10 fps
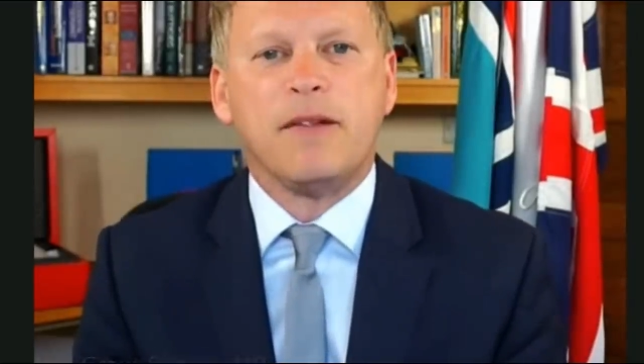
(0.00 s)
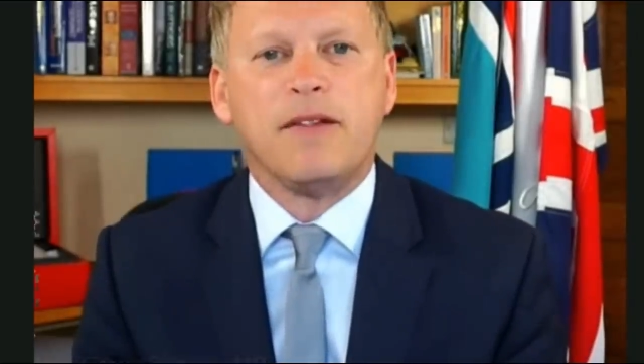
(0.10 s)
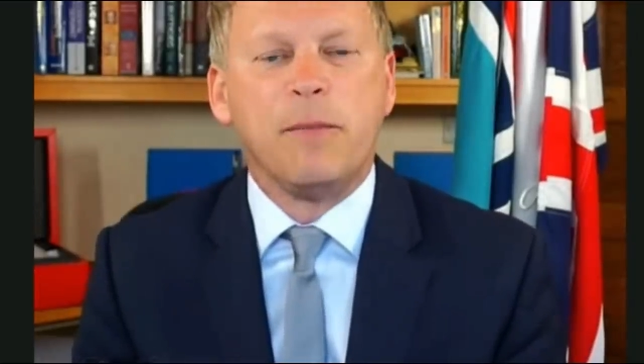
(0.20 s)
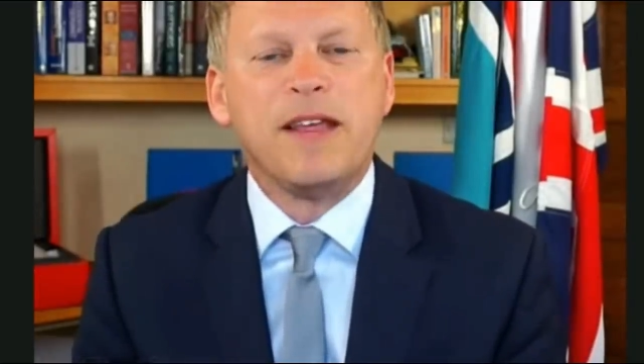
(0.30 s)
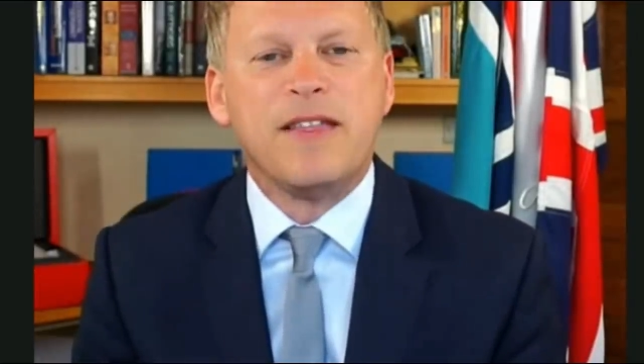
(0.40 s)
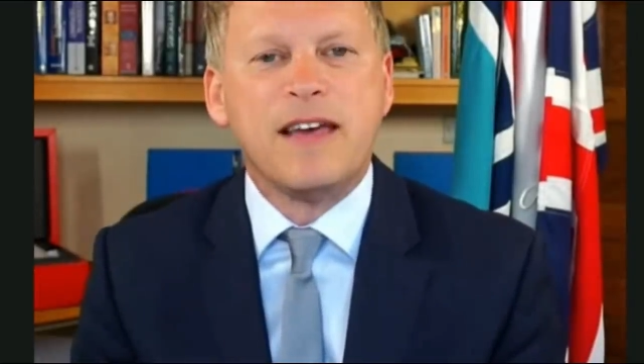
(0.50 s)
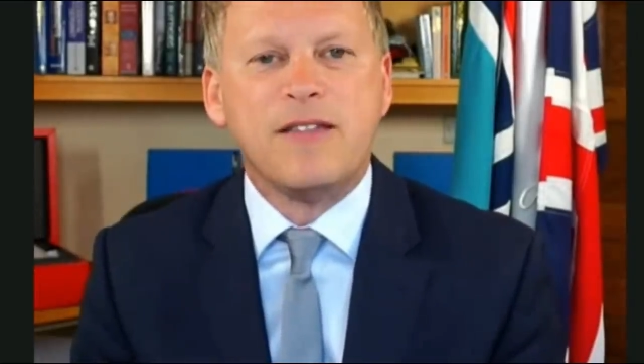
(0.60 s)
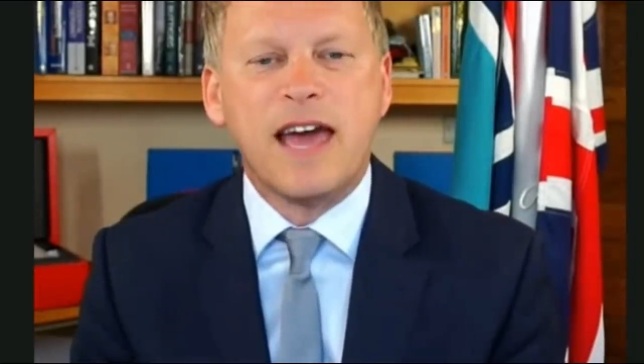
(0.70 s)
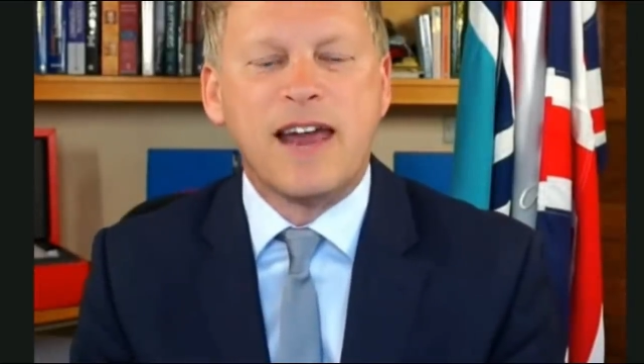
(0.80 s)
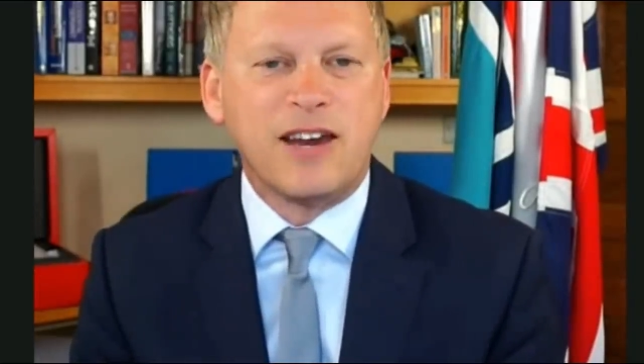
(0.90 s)
It will be
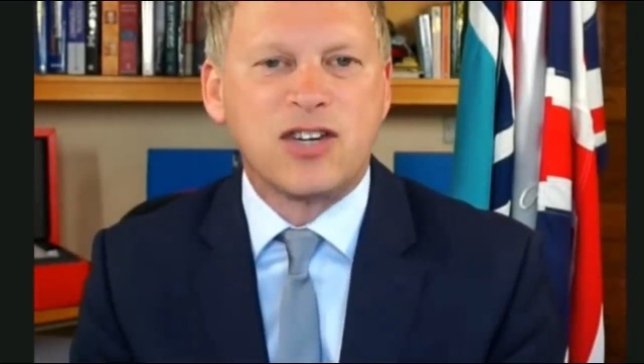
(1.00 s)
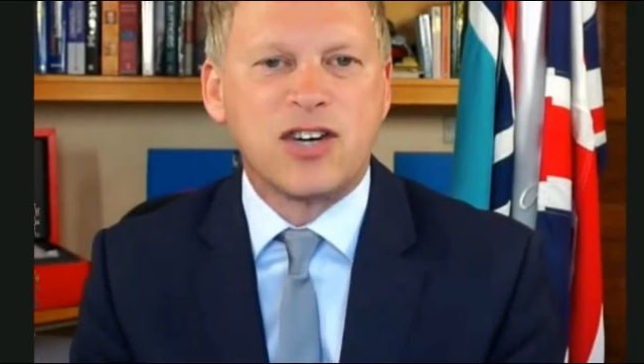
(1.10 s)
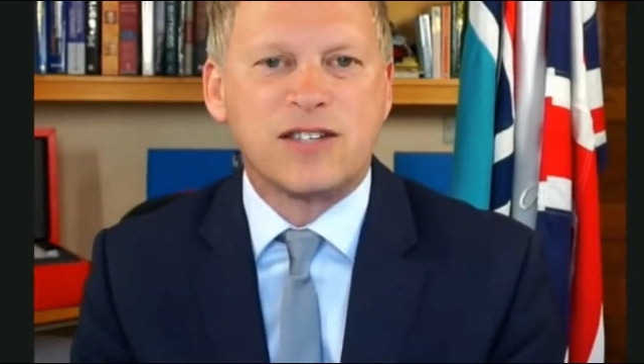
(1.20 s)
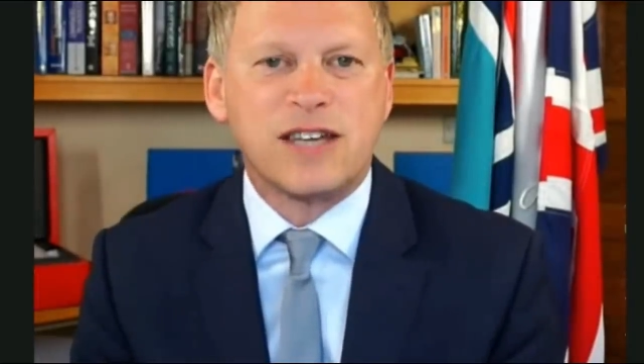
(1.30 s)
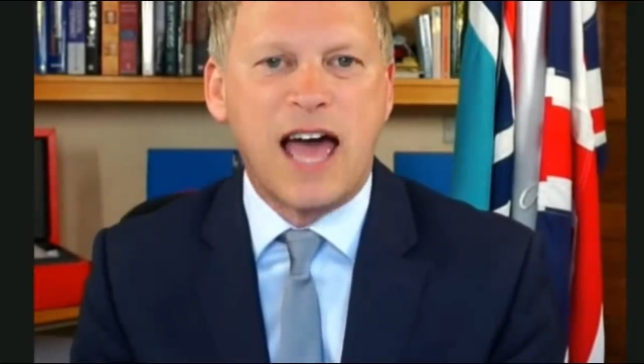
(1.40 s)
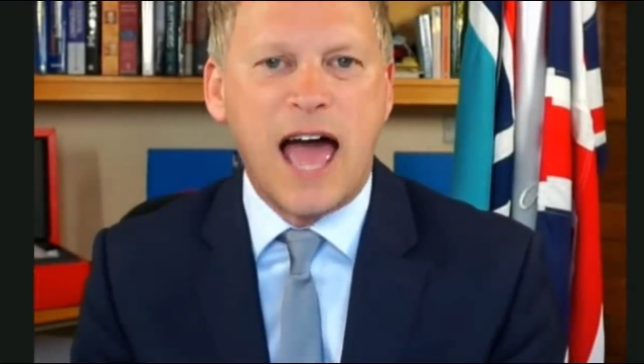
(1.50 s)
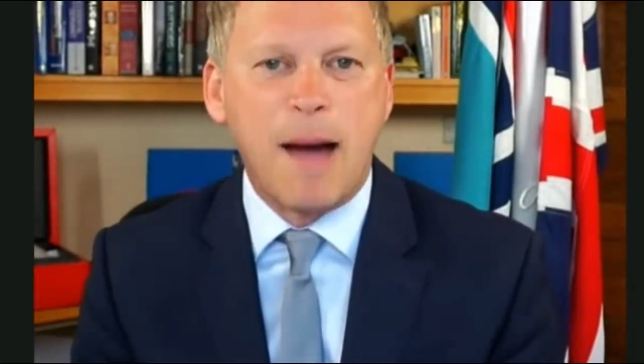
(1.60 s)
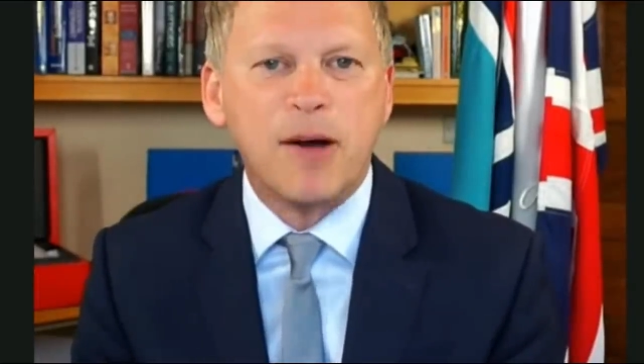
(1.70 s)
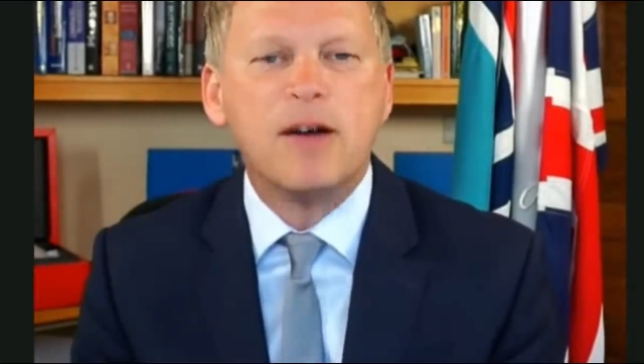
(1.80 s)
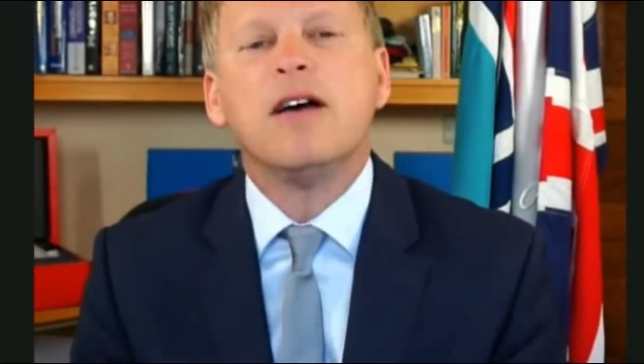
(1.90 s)
the NHS
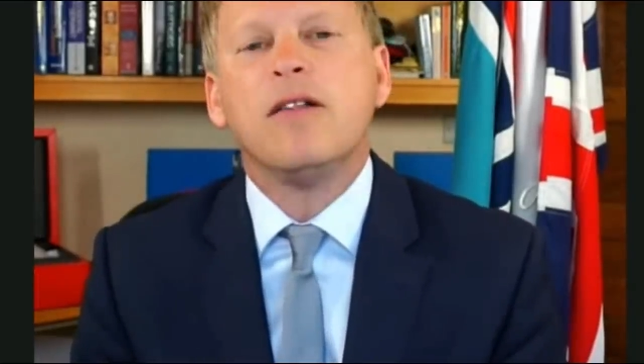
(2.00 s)
app